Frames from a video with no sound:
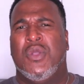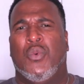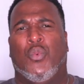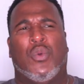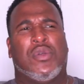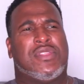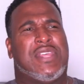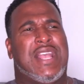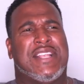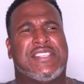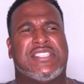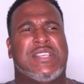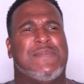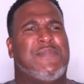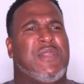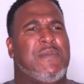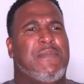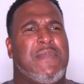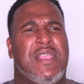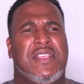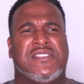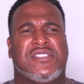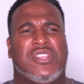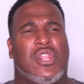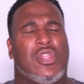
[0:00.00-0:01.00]
What that simply
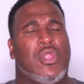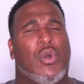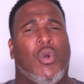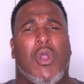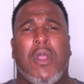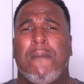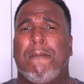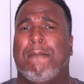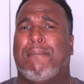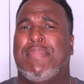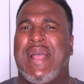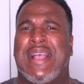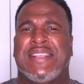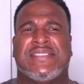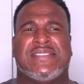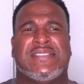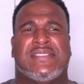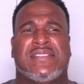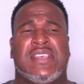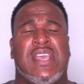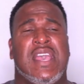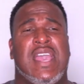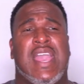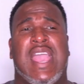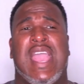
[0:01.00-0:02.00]
means the Lord
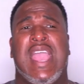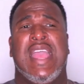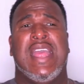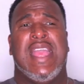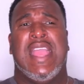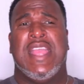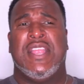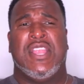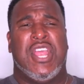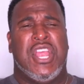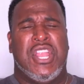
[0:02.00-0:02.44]
blesses and,